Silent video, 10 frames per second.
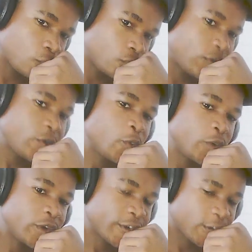Very
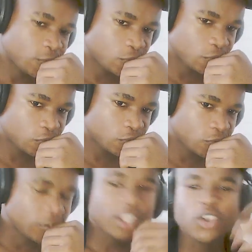weird.
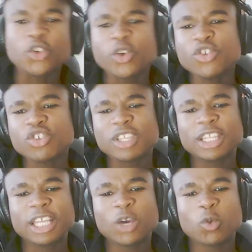And it's also
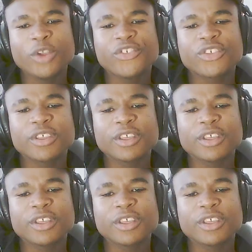interesting that a witch